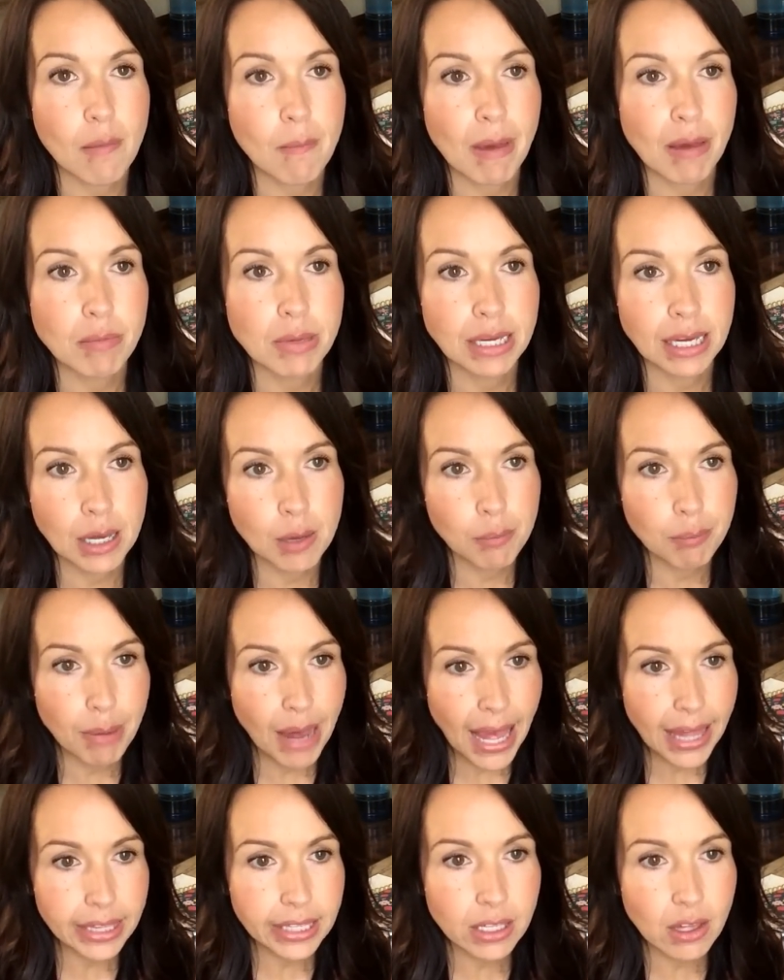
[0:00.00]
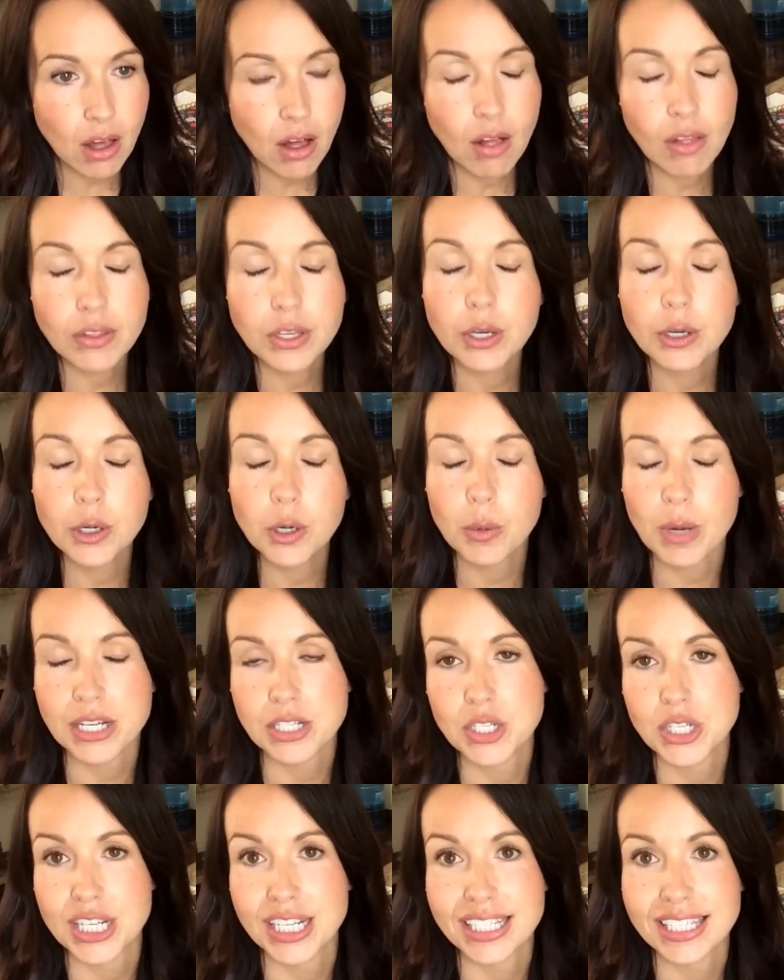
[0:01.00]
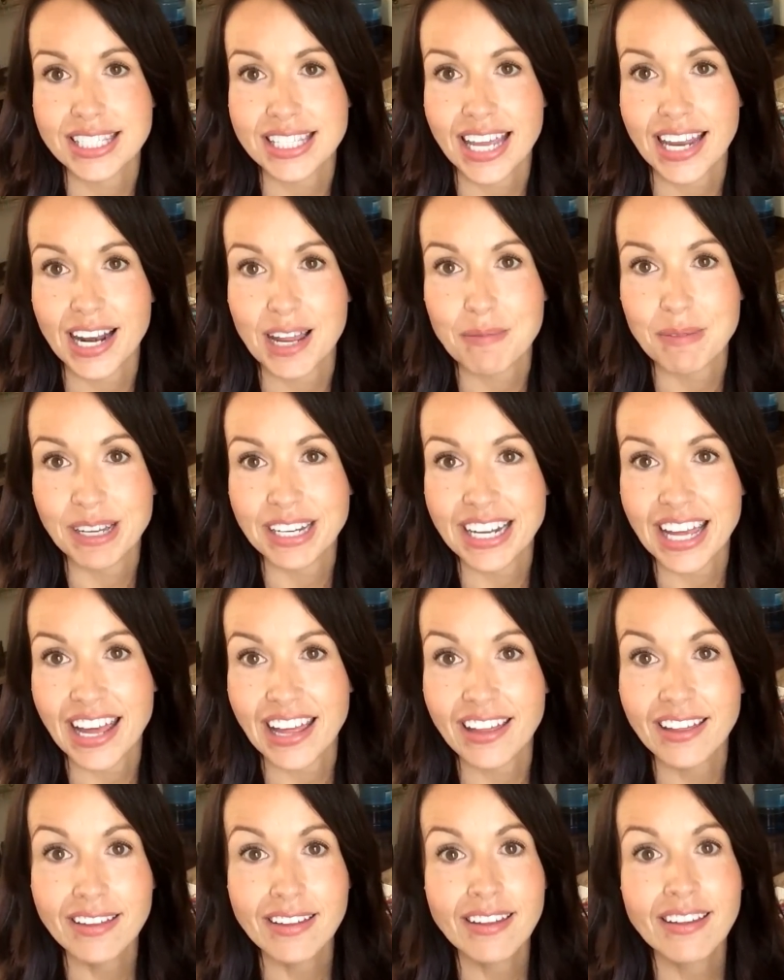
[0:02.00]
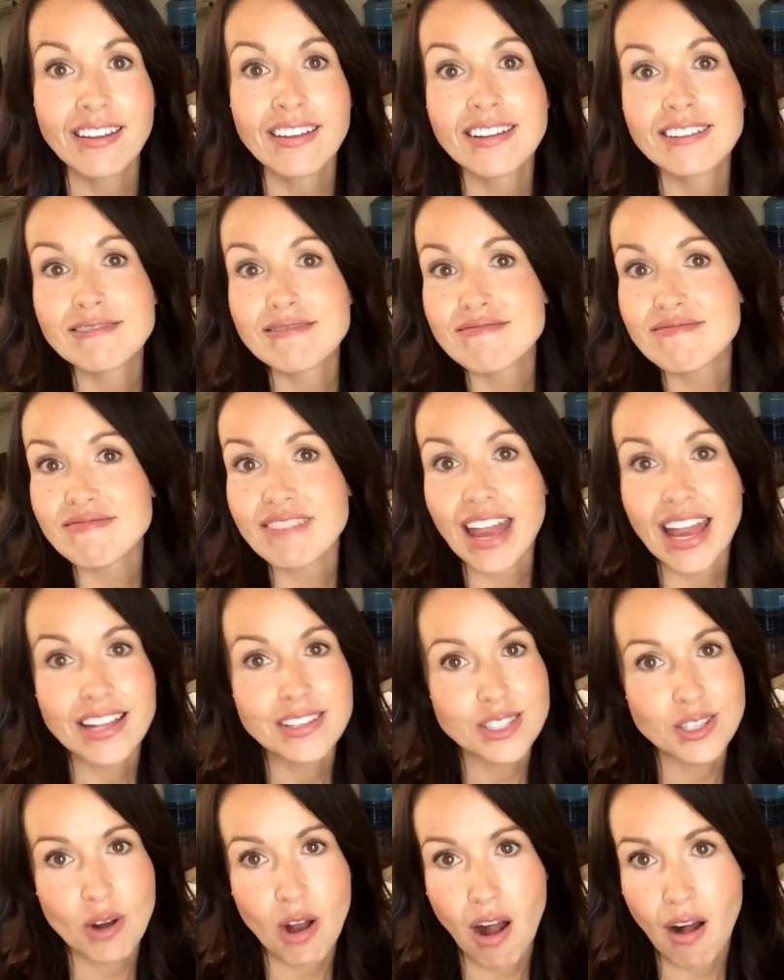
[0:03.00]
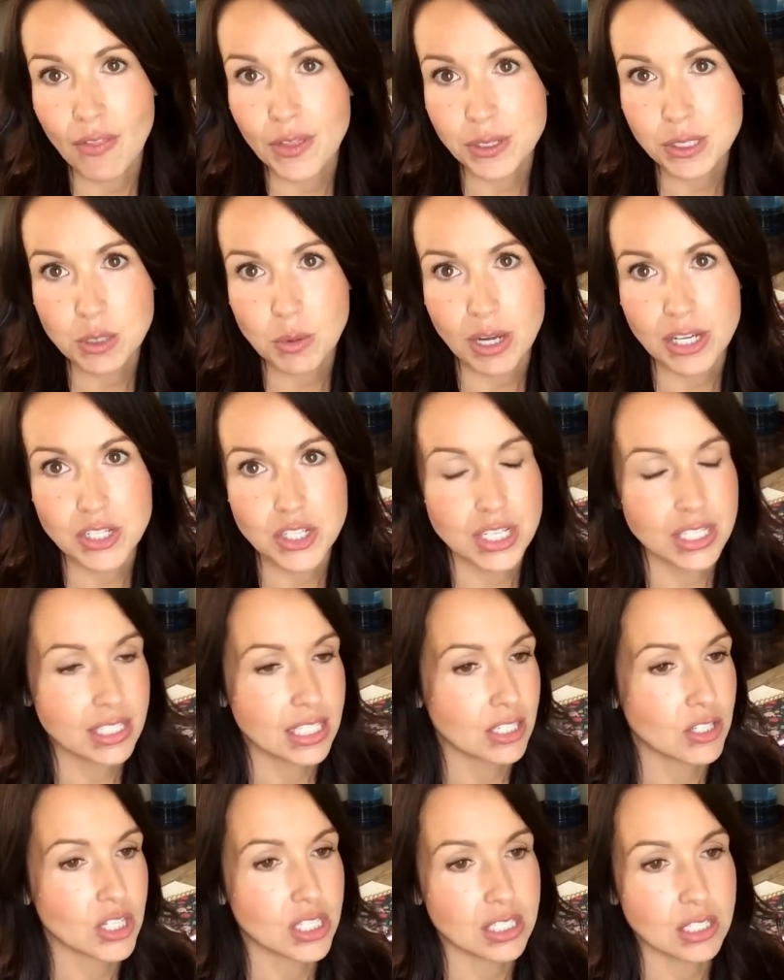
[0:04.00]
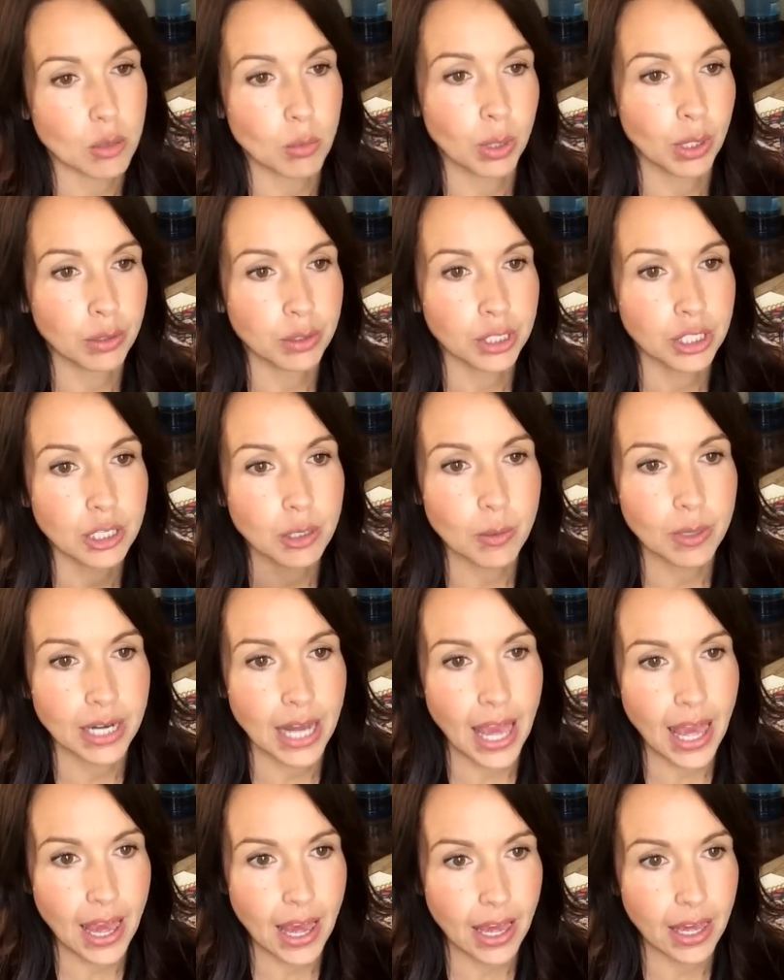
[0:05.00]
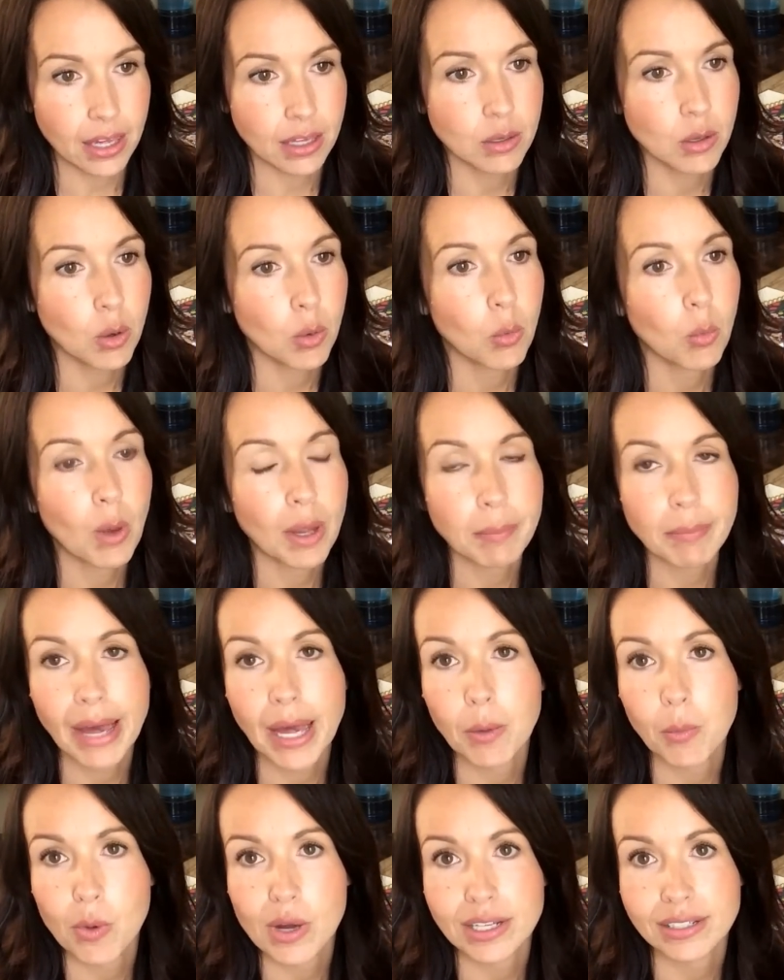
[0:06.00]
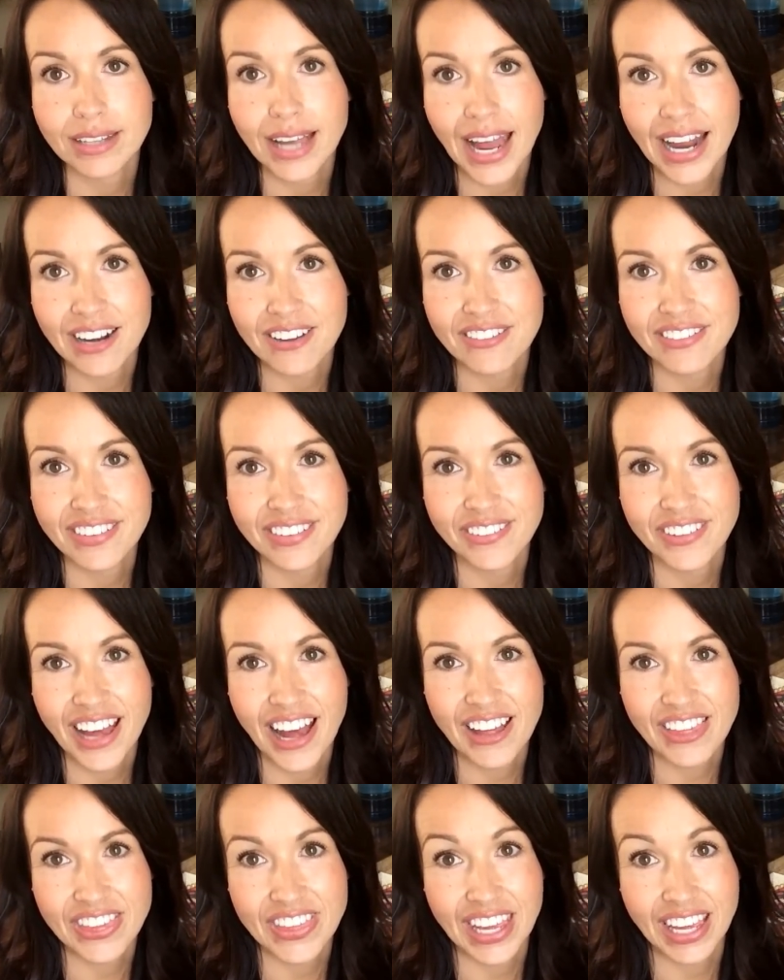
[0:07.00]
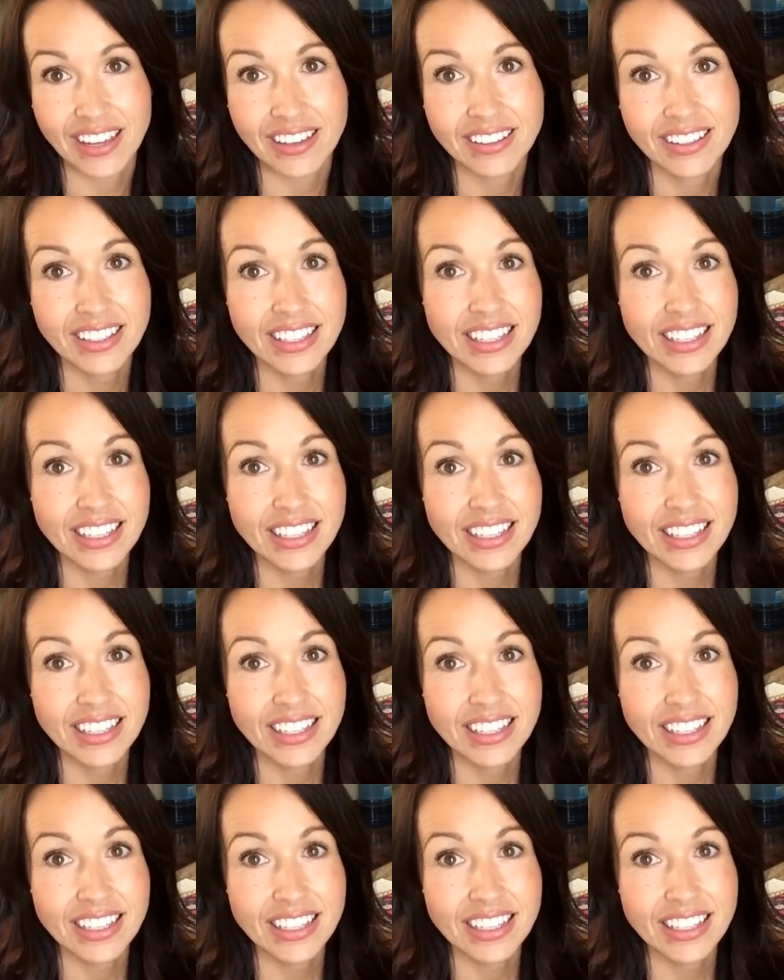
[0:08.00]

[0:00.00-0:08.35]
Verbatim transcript: I've been compiling all your questions, and I'm gonna answer all those questions in just a real Q&A, one-by-one kind of a thing.